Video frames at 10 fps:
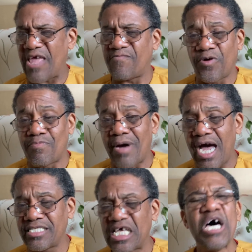and
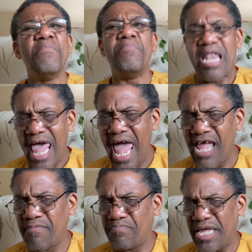Vermont,
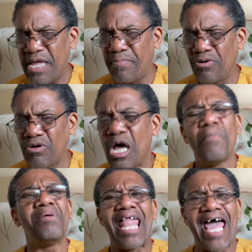black people,
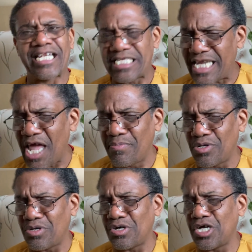black
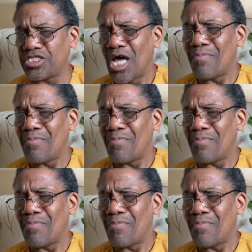neighborhoods,